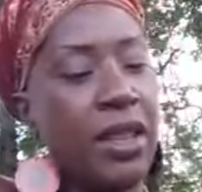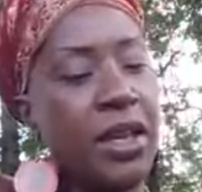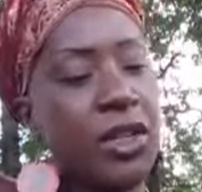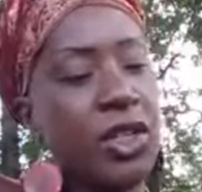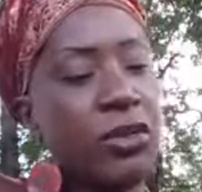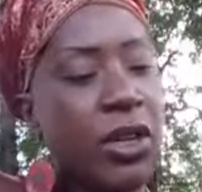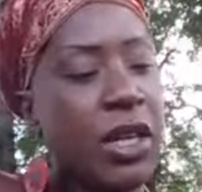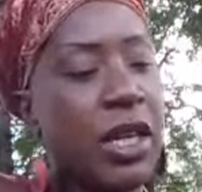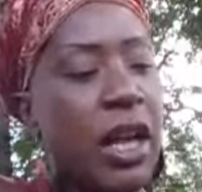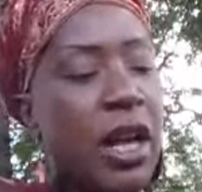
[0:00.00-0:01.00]
There's
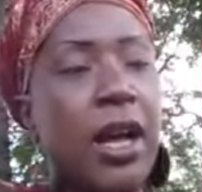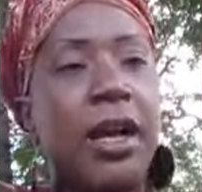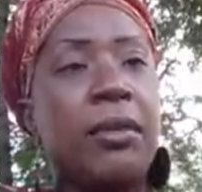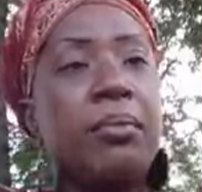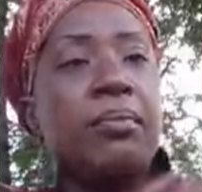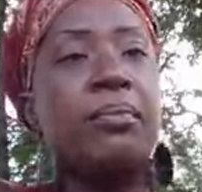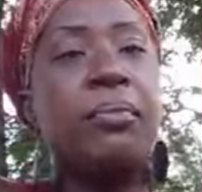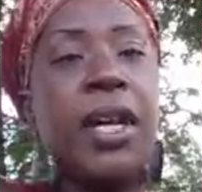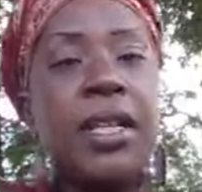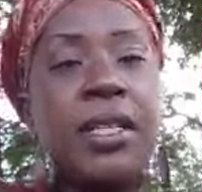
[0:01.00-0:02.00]
three um,
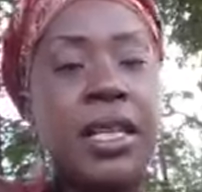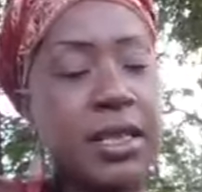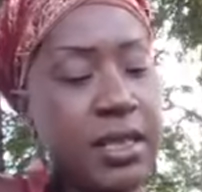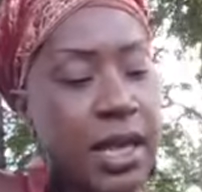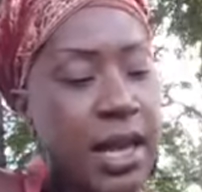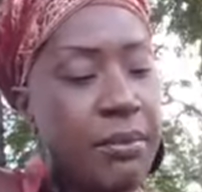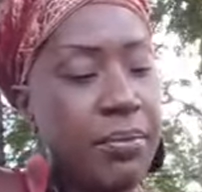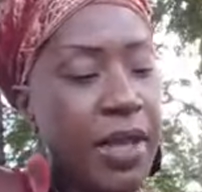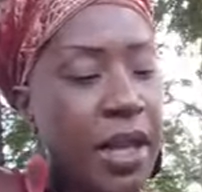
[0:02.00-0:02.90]
buttons at the top